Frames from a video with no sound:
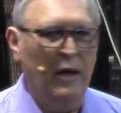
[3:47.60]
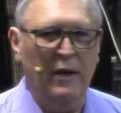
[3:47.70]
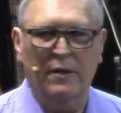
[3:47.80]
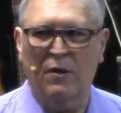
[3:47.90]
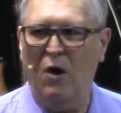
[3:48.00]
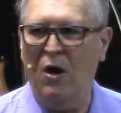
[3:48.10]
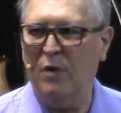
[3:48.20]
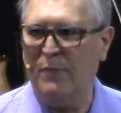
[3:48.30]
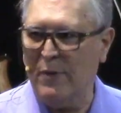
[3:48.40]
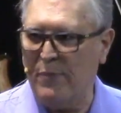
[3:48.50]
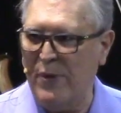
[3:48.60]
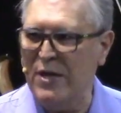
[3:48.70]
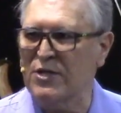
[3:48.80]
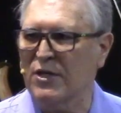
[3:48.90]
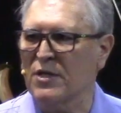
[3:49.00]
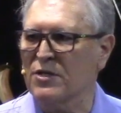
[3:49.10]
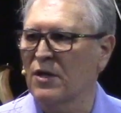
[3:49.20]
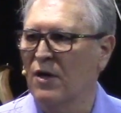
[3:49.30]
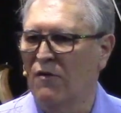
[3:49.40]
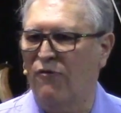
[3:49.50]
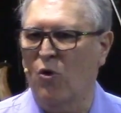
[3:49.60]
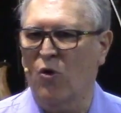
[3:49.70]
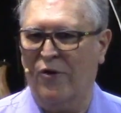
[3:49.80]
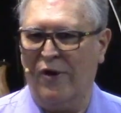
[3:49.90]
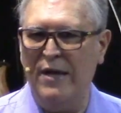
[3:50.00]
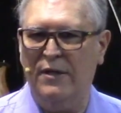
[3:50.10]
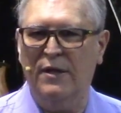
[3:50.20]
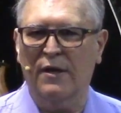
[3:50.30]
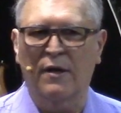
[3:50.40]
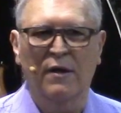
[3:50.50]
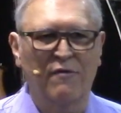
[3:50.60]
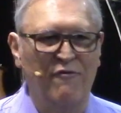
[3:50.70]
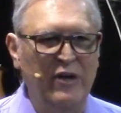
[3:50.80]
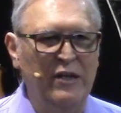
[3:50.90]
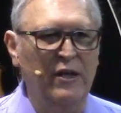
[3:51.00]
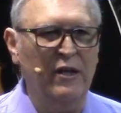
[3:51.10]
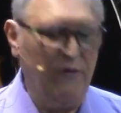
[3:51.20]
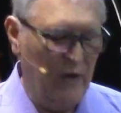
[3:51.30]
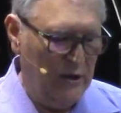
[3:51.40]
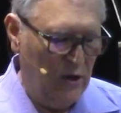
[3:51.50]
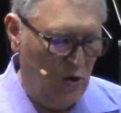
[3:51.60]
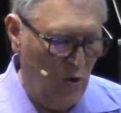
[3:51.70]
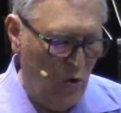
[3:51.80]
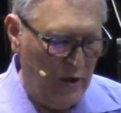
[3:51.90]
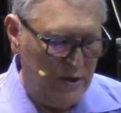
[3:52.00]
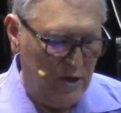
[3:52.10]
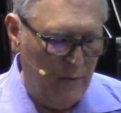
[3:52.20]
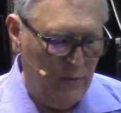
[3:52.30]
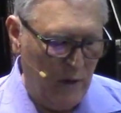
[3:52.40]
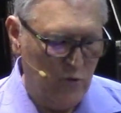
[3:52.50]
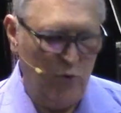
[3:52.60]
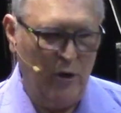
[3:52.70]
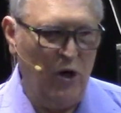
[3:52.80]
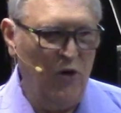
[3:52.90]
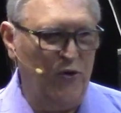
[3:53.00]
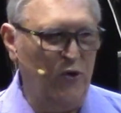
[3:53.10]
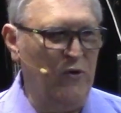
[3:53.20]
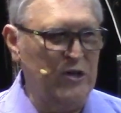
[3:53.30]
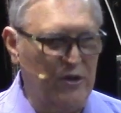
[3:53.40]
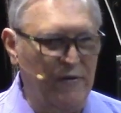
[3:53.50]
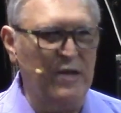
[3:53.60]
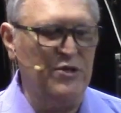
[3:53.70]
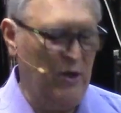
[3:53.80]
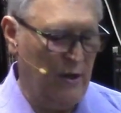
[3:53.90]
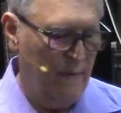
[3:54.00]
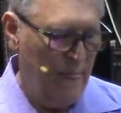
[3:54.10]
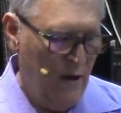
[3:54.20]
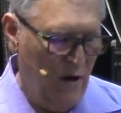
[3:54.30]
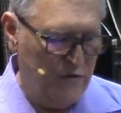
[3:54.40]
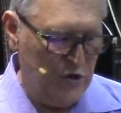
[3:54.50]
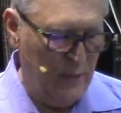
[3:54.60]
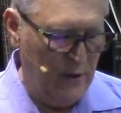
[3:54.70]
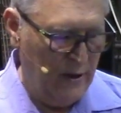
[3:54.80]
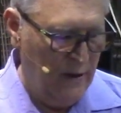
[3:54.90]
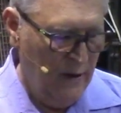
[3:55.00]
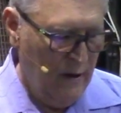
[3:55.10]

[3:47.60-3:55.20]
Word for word: And God prepares us for greater victory, greater glory. And sometimes we go through this crushing of spirit.